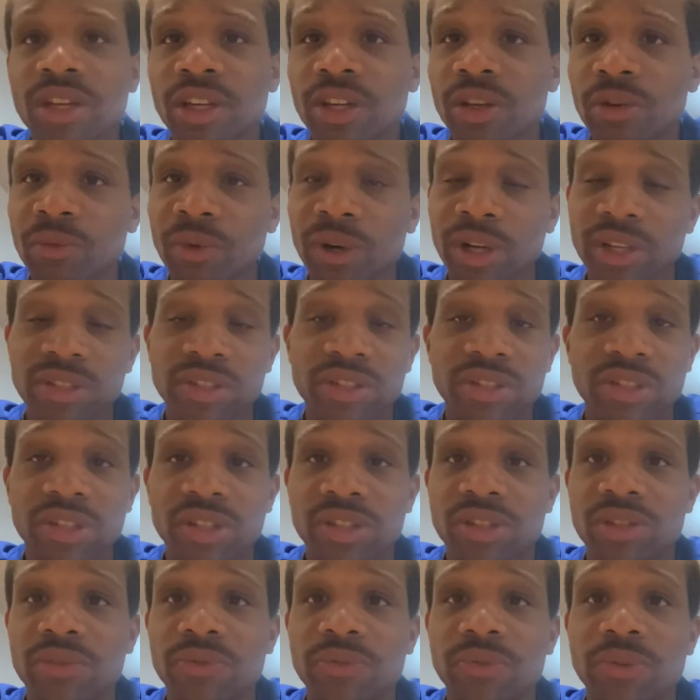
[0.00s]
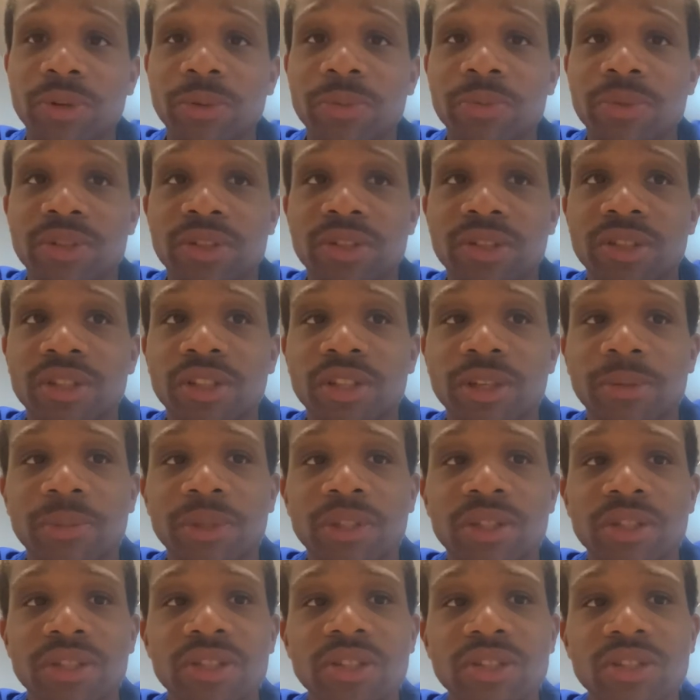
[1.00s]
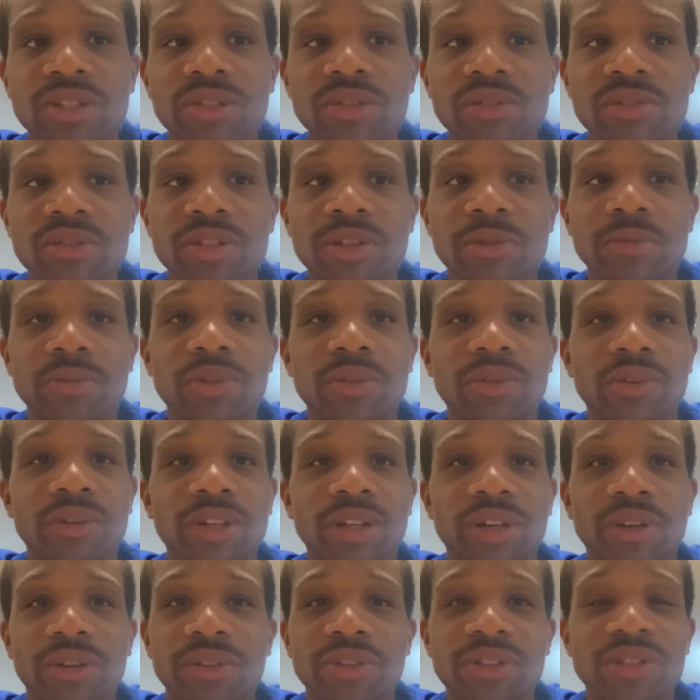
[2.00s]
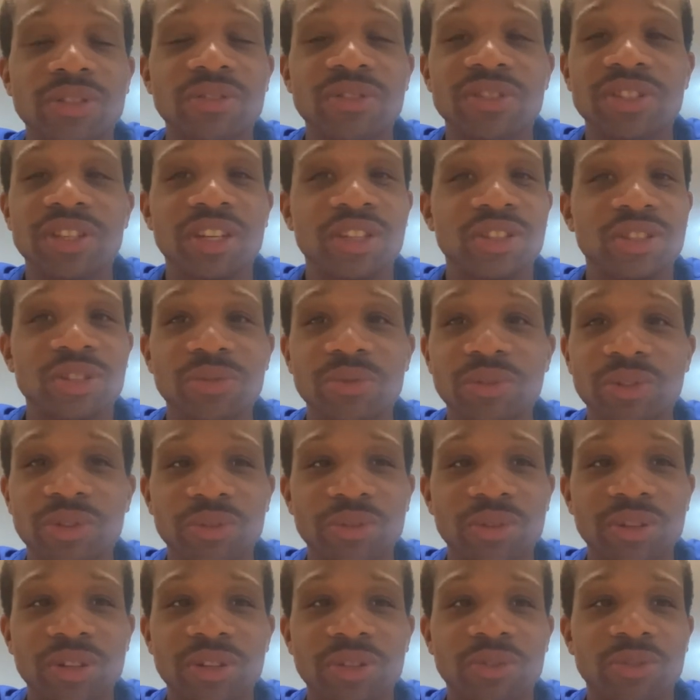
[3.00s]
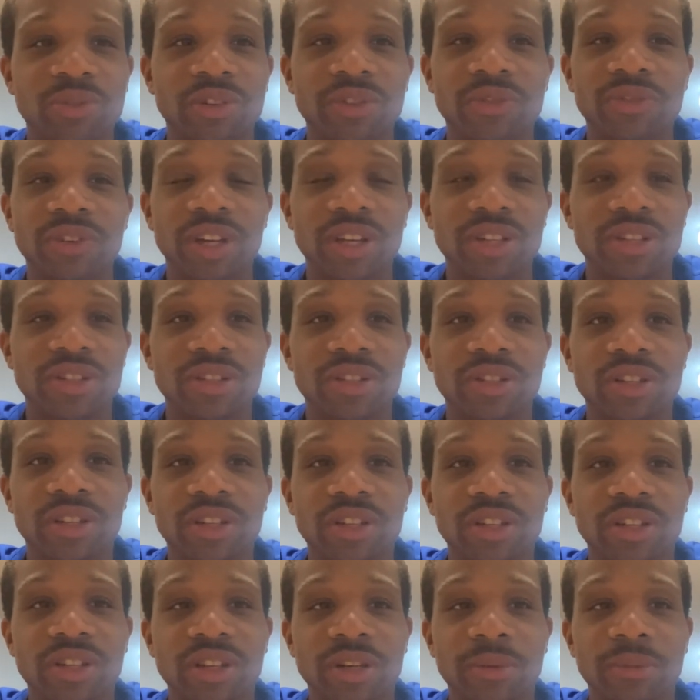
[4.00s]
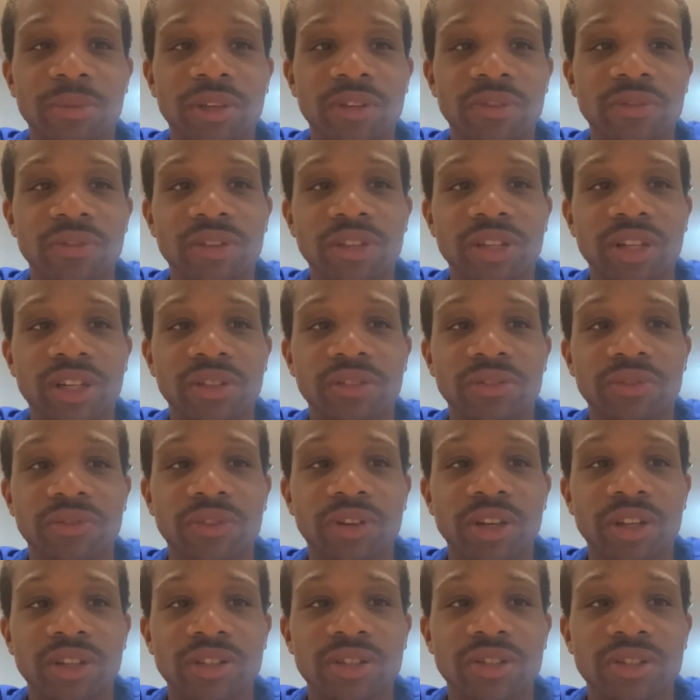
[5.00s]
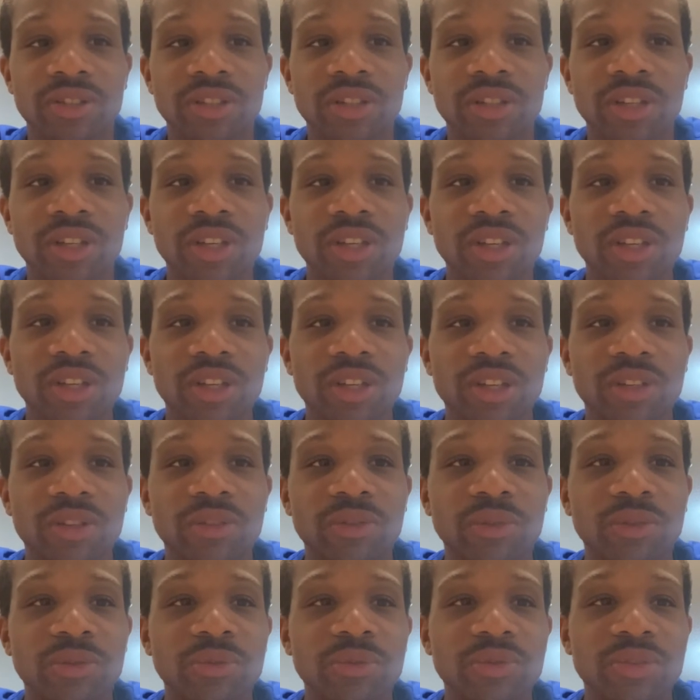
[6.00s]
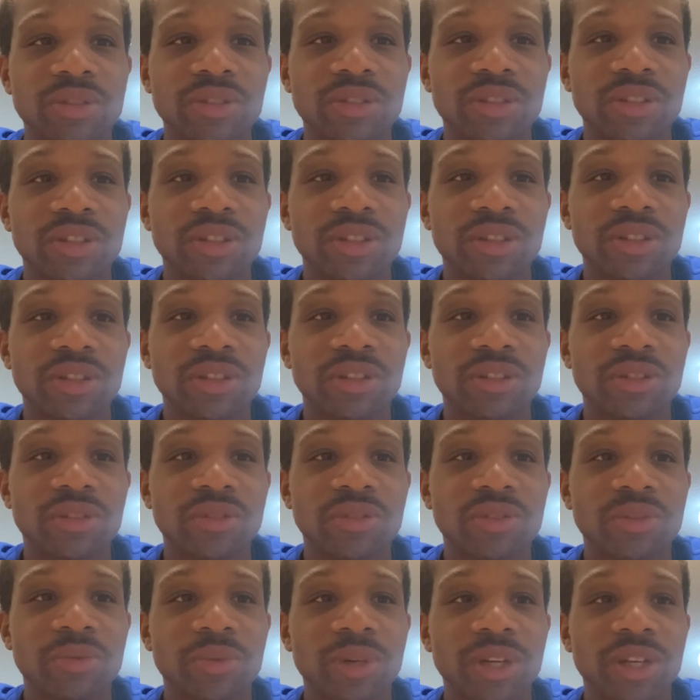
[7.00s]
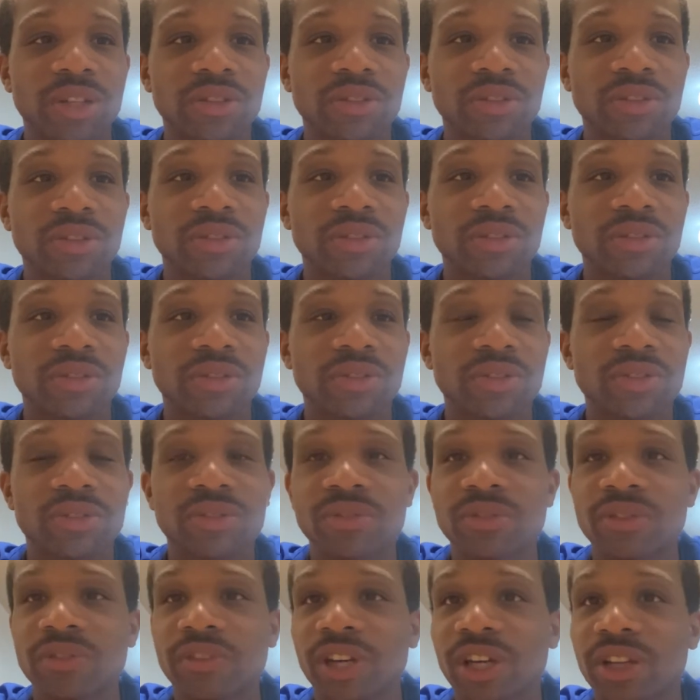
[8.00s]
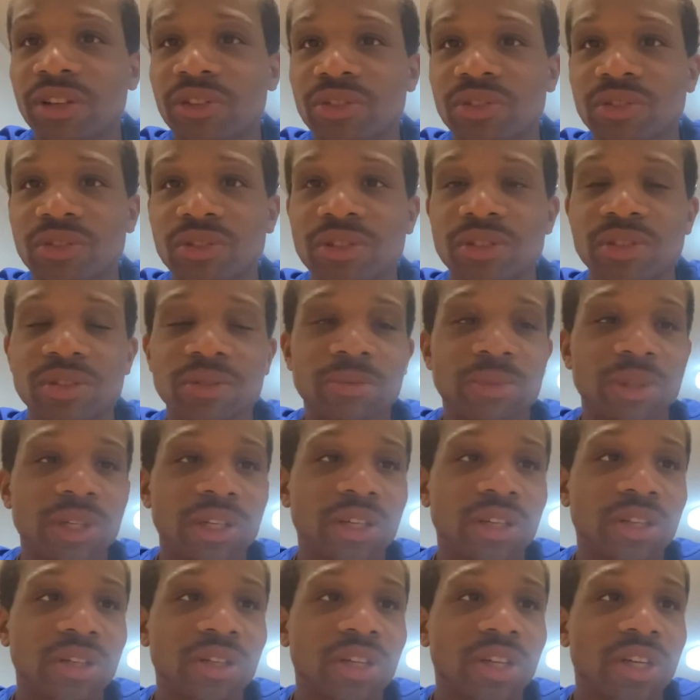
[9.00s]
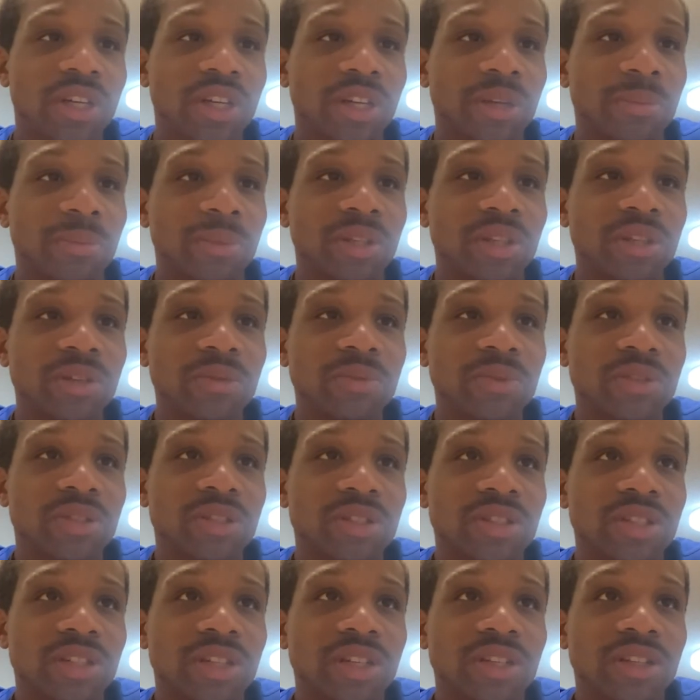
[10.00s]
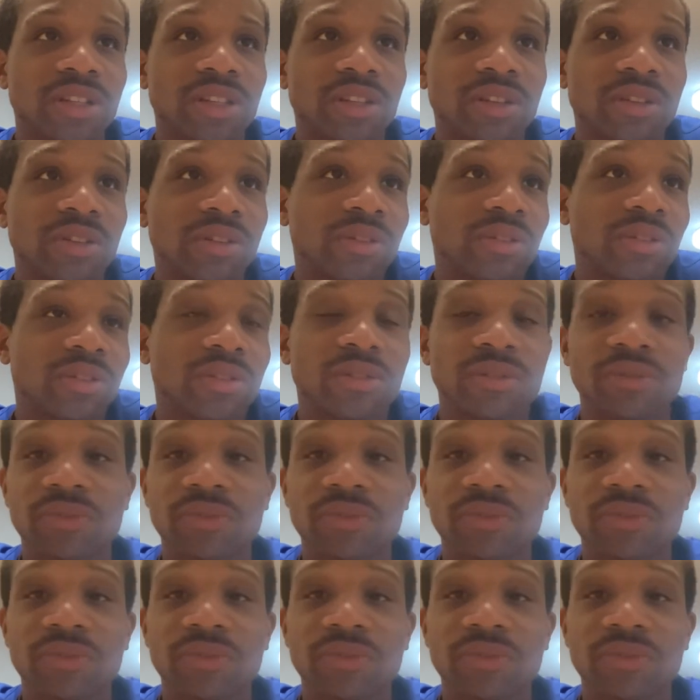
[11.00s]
and whites is 64%. I mean, this is still something going on here. It's going to take 2 or 3 years for a vaccine to hit. I mean, even Dr. Fauci, you know, who is the, you know, director, student of allergies, man. I mean, he was just staying in here and